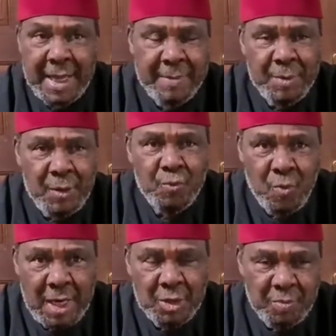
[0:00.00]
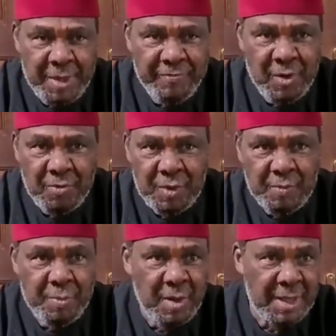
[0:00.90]
I am not one to be involved
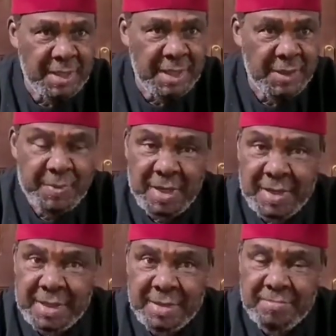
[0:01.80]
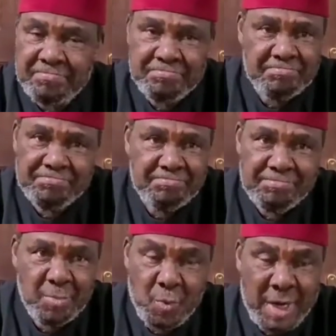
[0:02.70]
with politics because
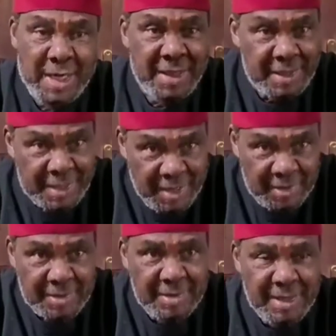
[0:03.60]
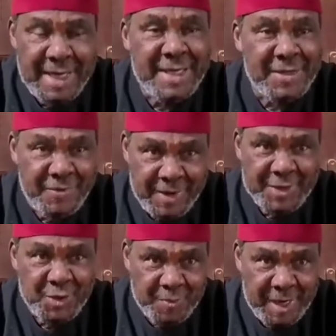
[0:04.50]
it does not
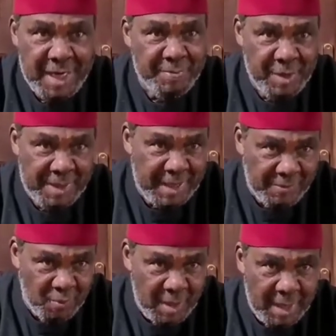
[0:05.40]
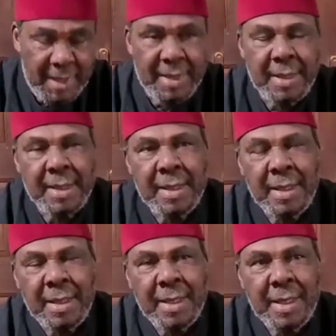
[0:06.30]
interest me, I'll put it that way.
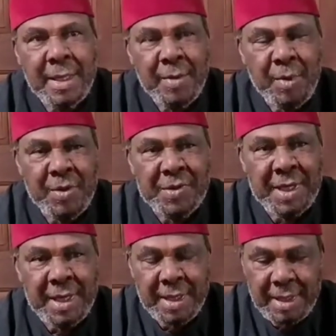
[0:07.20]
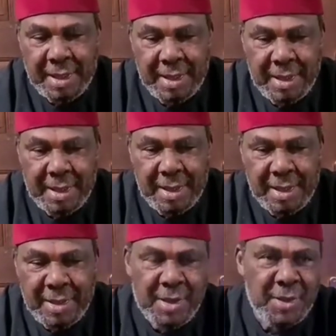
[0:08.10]
But you see,
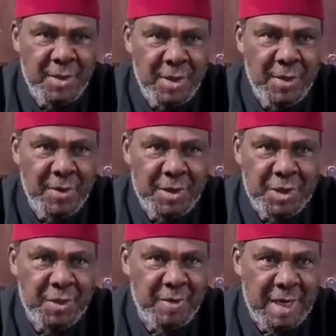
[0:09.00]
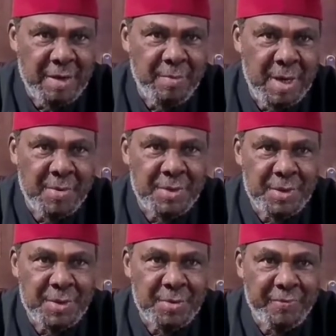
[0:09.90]
not all your children are
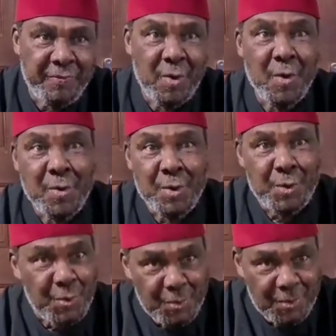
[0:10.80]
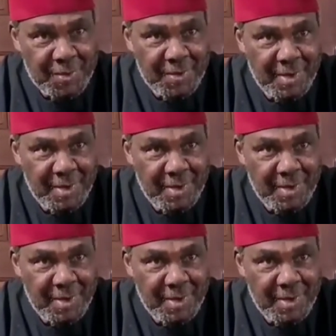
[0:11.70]
bound to follow you.